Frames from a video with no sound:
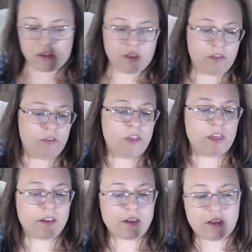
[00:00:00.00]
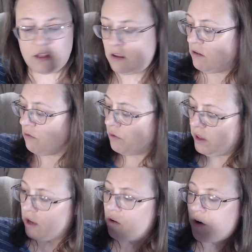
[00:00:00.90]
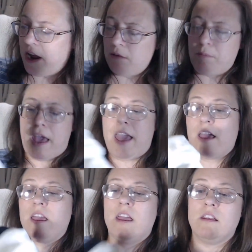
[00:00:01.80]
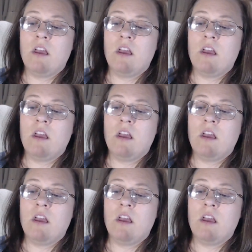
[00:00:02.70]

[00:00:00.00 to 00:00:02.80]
this really great bag, and